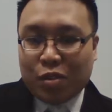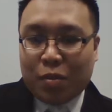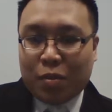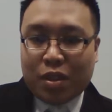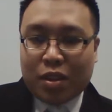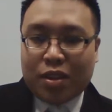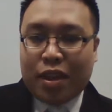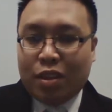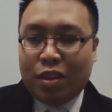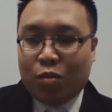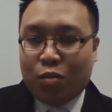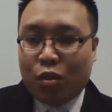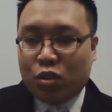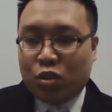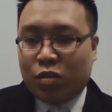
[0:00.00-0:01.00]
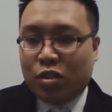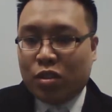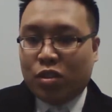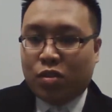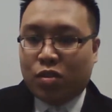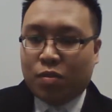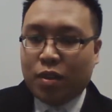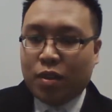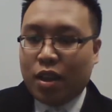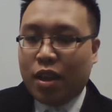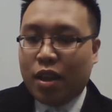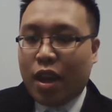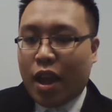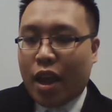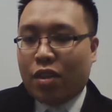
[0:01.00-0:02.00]
about that in the Wall Street Journal.
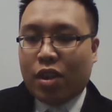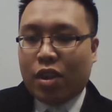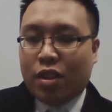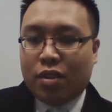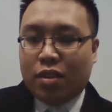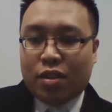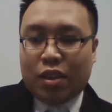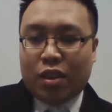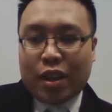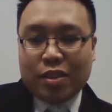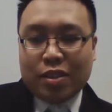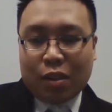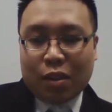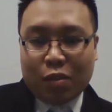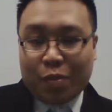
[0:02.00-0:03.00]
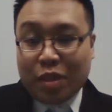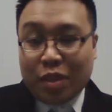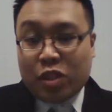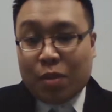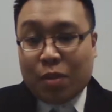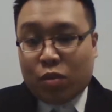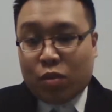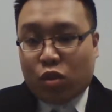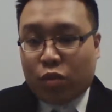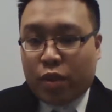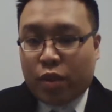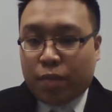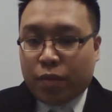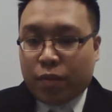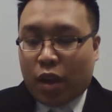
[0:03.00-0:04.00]
And then the last thing would be chapter
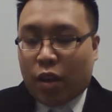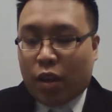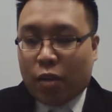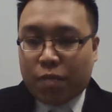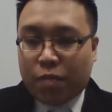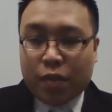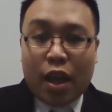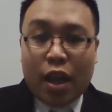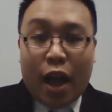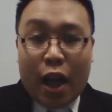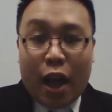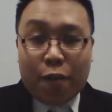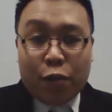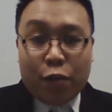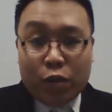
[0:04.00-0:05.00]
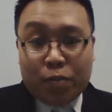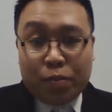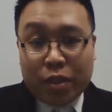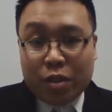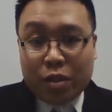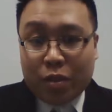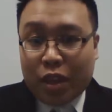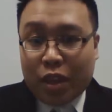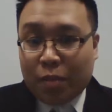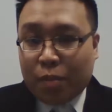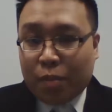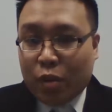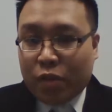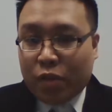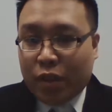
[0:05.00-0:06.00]
3. I've really picked up a lot about
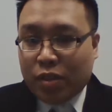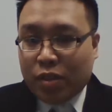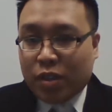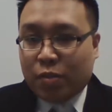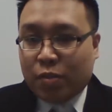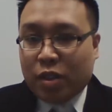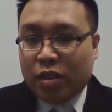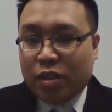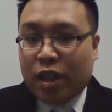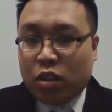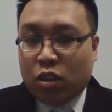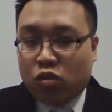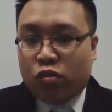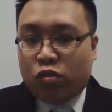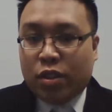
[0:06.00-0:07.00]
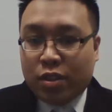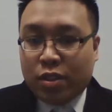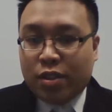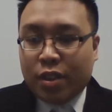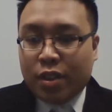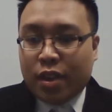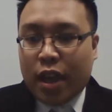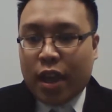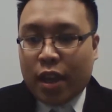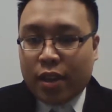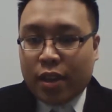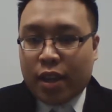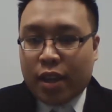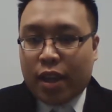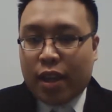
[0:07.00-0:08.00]
motivation, especially intrinsic
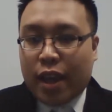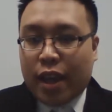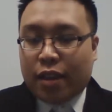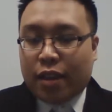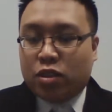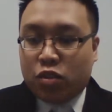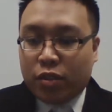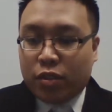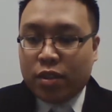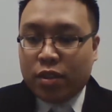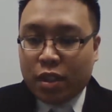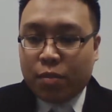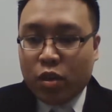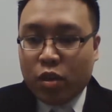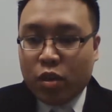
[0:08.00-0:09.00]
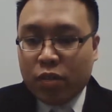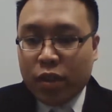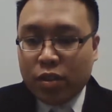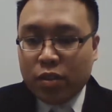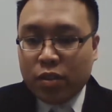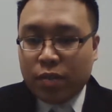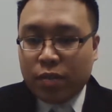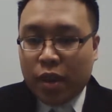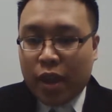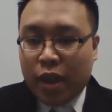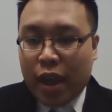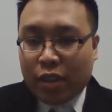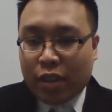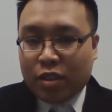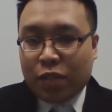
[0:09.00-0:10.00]
and extrinsic motivation
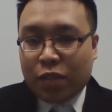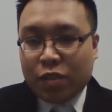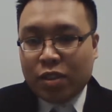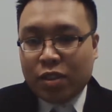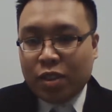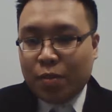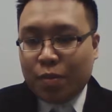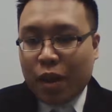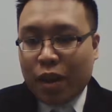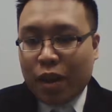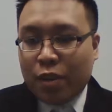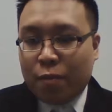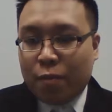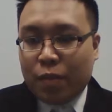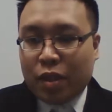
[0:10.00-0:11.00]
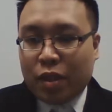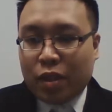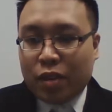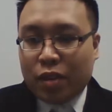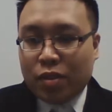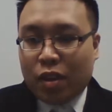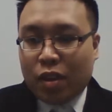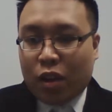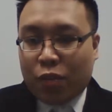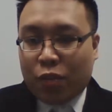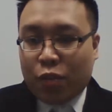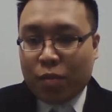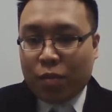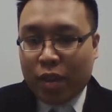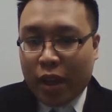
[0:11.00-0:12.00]
and the differences behind it, because
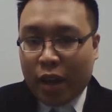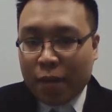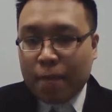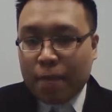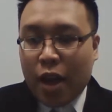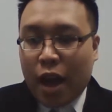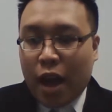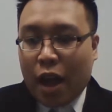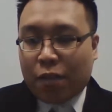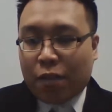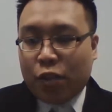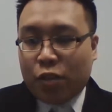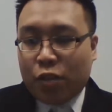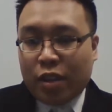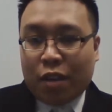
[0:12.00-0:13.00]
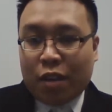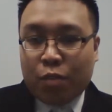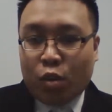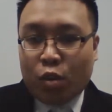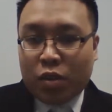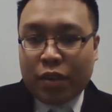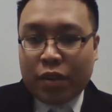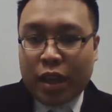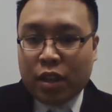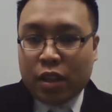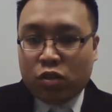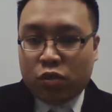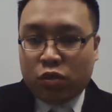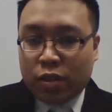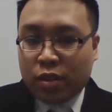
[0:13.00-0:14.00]
from that, I've learned that I'm more of an
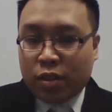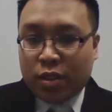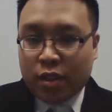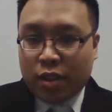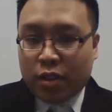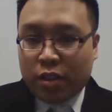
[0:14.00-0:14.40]
intrinsic